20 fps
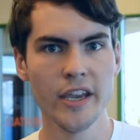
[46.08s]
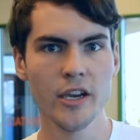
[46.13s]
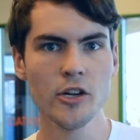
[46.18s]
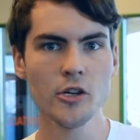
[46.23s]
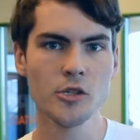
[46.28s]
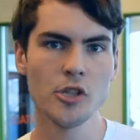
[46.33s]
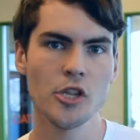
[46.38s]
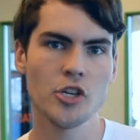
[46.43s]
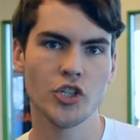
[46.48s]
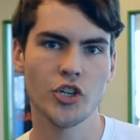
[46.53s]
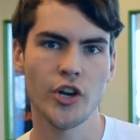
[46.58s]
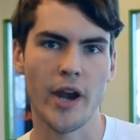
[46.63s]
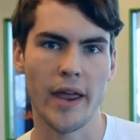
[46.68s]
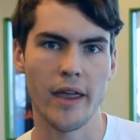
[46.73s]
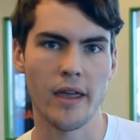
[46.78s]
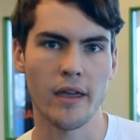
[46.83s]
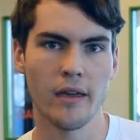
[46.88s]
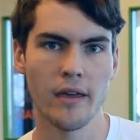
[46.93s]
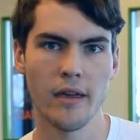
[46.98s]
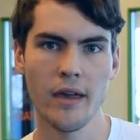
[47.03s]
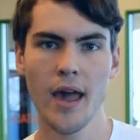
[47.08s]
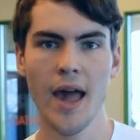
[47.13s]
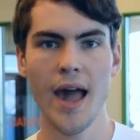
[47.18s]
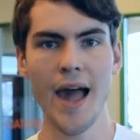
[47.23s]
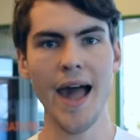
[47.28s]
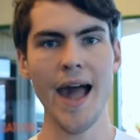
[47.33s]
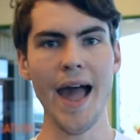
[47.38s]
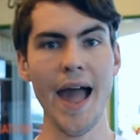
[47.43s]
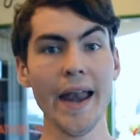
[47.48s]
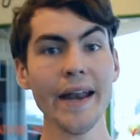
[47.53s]
here's the trick.
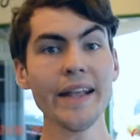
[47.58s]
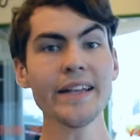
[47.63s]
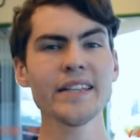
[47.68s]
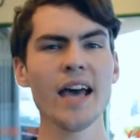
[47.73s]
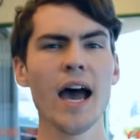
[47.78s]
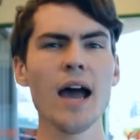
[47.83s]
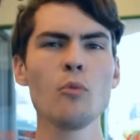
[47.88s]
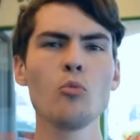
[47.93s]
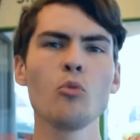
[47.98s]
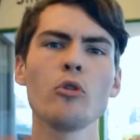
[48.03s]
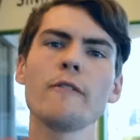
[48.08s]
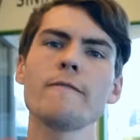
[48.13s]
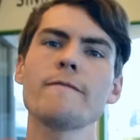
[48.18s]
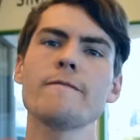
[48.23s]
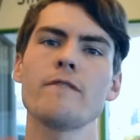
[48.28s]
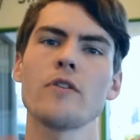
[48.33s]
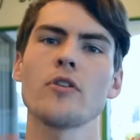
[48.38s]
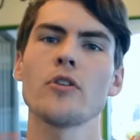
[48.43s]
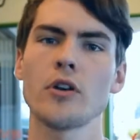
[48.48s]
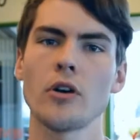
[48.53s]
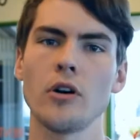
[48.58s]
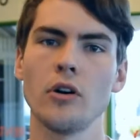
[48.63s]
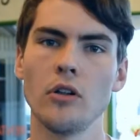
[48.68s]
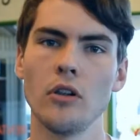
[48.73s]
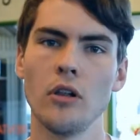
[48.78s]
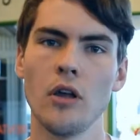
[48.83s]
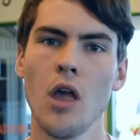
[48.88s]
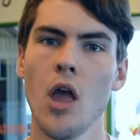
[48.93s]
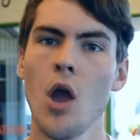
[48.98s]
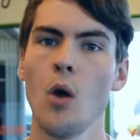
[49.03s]
Anytime we're vertical,
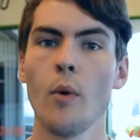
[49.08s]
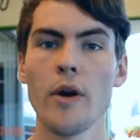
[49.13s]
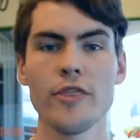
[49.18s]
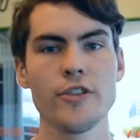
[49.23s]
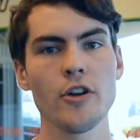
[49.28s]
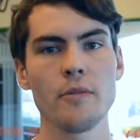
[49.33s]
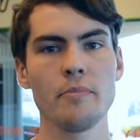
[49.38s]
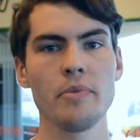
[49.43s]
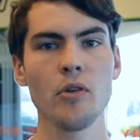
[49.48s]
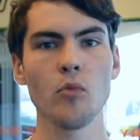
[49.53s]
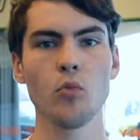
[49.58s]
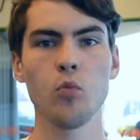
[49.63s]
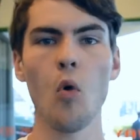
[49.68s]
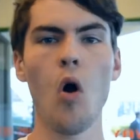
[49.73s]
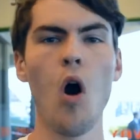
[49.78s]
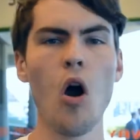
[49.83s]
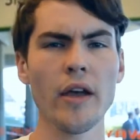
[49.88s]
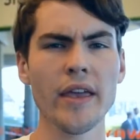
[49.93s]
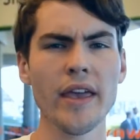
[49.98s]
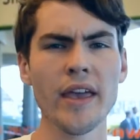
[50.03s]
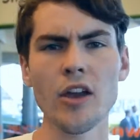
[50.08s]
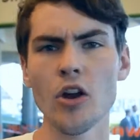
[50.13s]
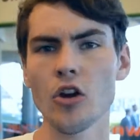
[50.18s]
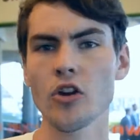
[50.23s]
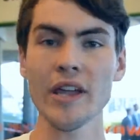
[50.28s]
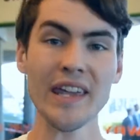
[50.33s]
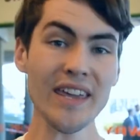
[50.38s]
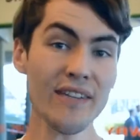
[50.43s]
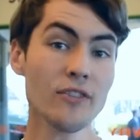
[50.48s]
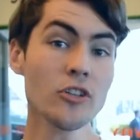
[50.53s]
whether it be walking
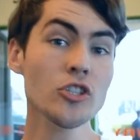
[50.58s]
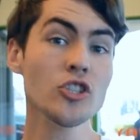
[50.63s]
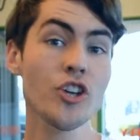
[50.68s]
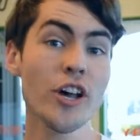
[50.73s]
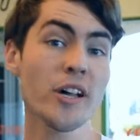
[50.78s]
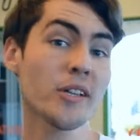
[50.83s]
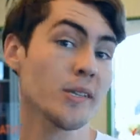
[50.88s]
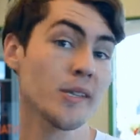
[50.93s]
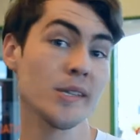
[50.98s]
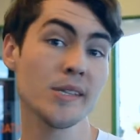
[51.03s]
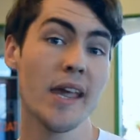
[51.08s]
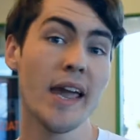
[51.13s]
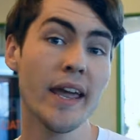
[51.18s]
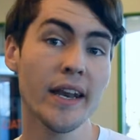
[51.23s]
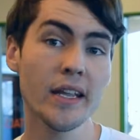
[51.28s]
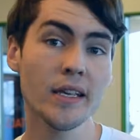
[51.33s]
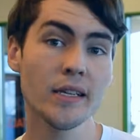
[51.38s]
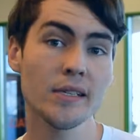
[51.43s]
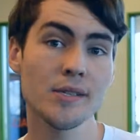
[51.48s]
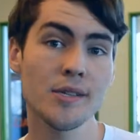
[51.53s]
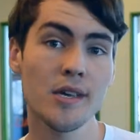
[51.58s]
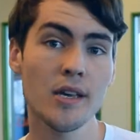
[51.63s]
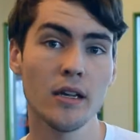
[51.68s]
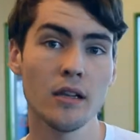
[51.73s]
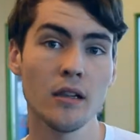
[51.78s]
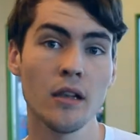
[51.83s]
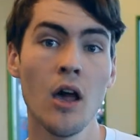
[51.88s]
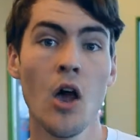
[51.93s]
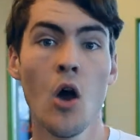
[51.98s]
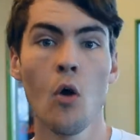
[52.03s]
or even just standing still,
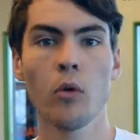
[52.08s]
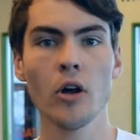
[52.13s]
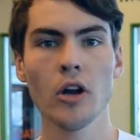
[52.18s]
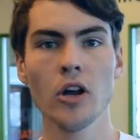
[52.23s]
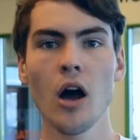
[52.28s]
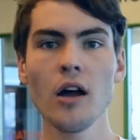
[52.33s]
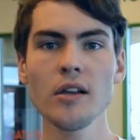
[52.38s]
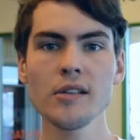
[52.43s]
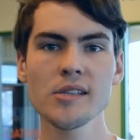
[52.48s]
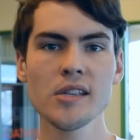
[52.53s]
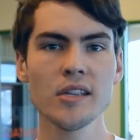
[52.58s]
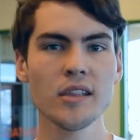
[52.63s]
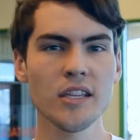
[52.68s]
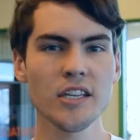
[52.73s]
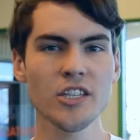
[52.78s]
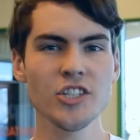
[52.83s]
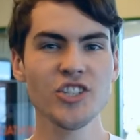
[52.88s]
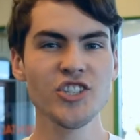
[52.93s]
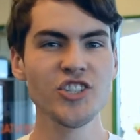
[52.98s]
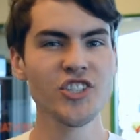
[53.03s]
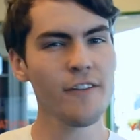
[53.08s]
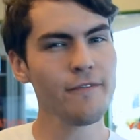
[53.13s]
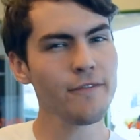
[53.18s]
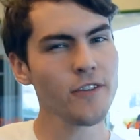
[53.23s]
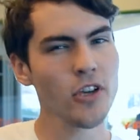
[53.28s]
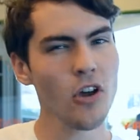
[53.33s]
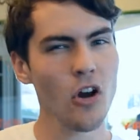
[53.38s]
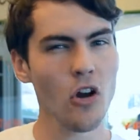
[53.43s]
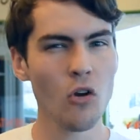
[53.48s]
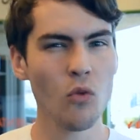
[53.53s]
we're constantly
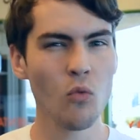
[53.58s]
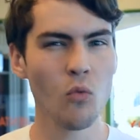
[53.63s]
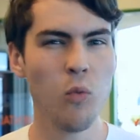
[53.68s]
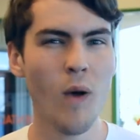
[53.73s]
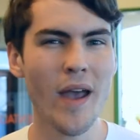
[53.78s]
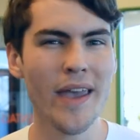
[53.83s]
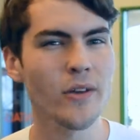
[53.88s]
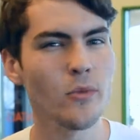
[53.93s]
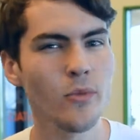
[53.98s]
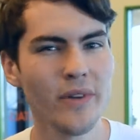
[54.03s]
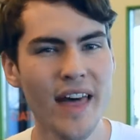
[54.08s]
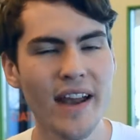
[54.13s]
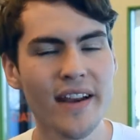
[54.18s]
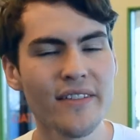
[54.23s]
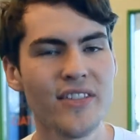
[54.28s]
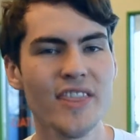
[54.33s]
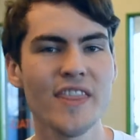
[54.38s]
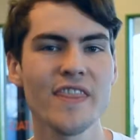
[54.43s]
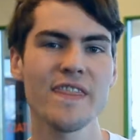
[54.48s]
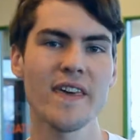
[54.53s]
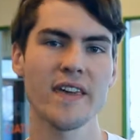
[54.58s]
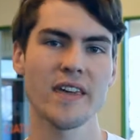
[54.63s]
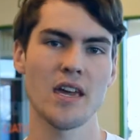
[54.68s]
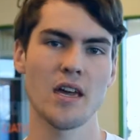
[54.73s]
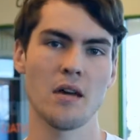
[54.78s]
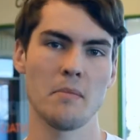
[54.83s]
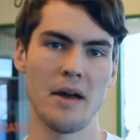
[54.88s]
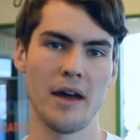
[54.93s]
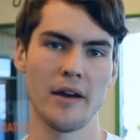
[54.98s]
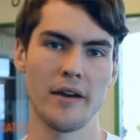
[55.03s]
shifting our weight without even
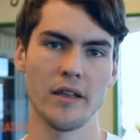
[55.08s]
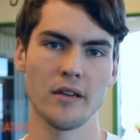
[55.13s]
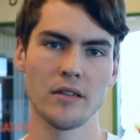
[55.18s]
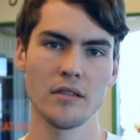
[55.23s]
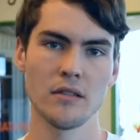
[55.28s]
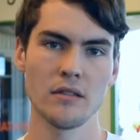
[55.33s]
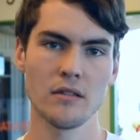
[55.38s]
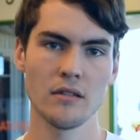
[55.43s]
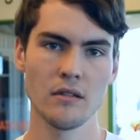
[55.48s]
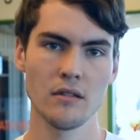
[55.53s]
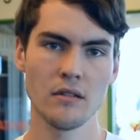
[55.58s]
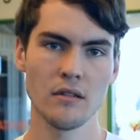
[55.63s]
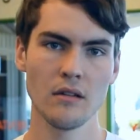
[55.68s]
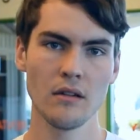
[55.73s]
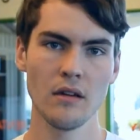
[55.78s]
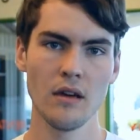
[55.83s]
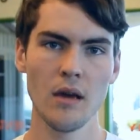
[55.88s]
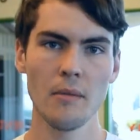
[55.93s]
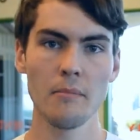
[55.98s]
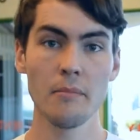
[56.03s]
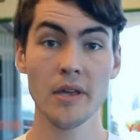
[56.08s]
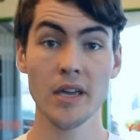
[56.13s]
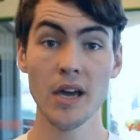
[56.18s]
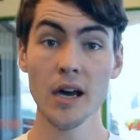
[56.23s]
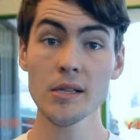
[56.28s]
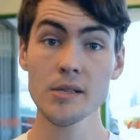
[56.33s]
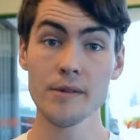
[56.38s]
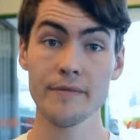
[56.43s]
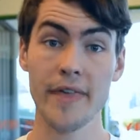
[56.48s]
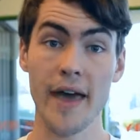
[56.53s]
thinking about it.
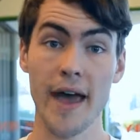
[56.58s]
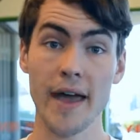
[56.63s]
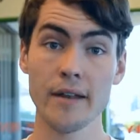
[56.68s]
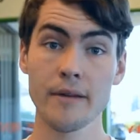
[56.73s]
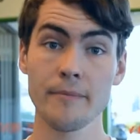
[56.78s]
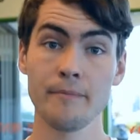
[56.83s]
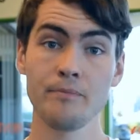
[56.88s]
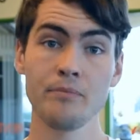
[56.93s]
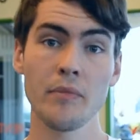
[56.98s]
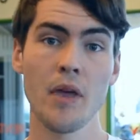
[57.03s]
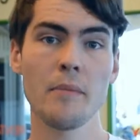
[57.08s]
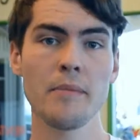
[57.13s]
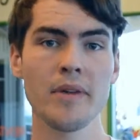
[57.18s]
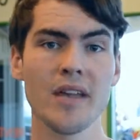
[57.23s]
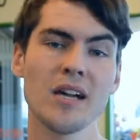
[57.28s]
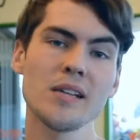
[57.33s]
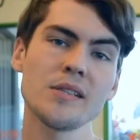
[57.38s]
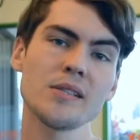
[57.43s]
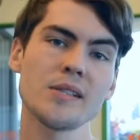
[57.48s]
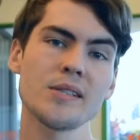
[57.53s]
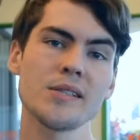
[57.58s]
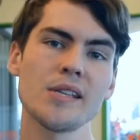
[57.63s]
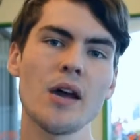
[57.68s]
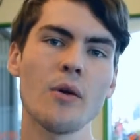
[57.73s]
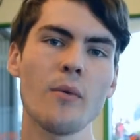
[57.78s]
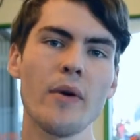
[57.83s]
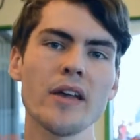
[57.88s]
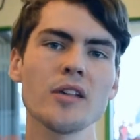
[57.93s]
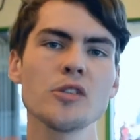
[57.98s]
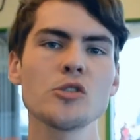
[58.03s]
Because of that, and because the
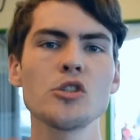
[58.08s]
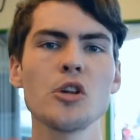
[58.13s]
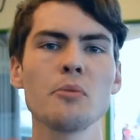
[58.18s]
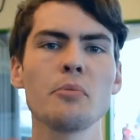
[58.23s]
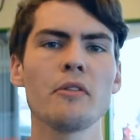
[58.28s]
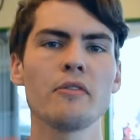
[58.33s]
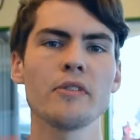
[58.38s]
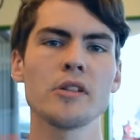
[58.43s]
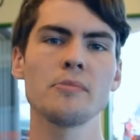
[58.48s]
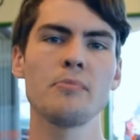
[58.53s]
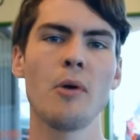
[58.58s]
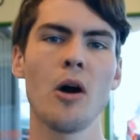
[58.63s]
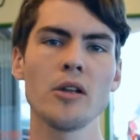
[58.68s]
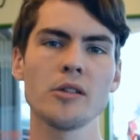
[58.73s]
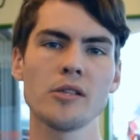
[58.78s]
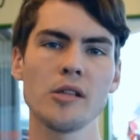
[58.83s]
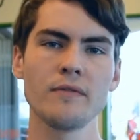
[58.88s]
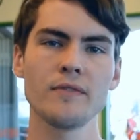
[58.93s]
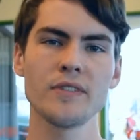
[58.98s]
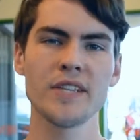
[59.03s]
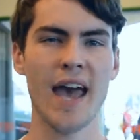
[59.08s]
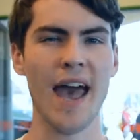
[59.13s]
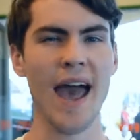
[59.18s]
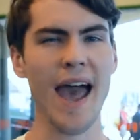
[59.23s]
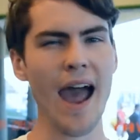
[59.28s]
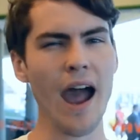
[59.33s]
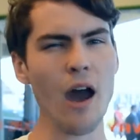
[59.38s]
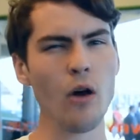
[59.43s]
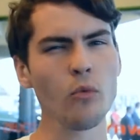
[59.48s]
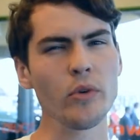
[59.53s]
Segway is super responsive to
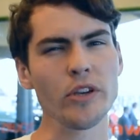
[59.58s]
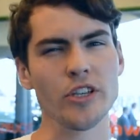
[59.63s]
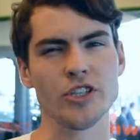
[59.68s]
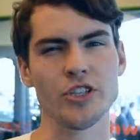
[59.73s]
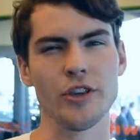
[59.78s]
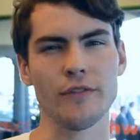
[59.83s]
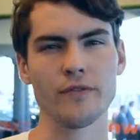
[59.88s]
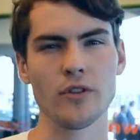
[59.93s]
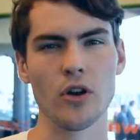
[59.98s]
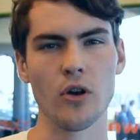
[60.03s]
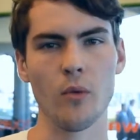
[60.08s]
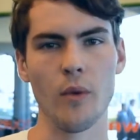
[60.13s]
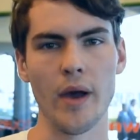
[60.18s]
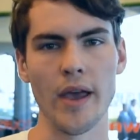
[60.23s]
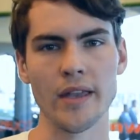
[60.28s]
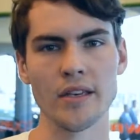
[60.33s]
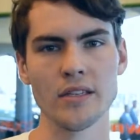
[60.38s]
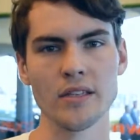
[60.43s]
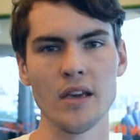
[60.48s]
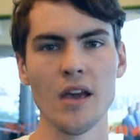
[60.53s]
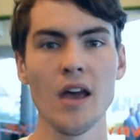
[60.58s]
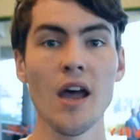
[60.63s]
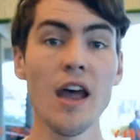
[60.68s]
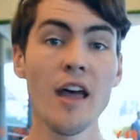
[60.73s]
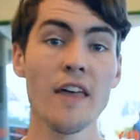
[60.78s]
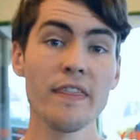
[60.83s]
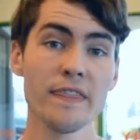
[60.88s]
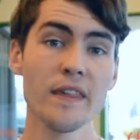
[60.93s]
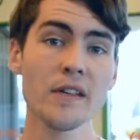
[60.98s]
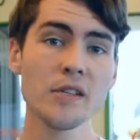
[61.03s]
how we shift our weight,
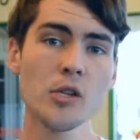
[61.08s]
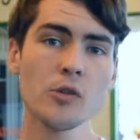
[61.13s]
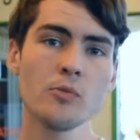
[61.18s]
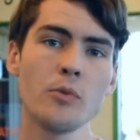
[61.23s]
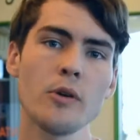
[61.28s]
this is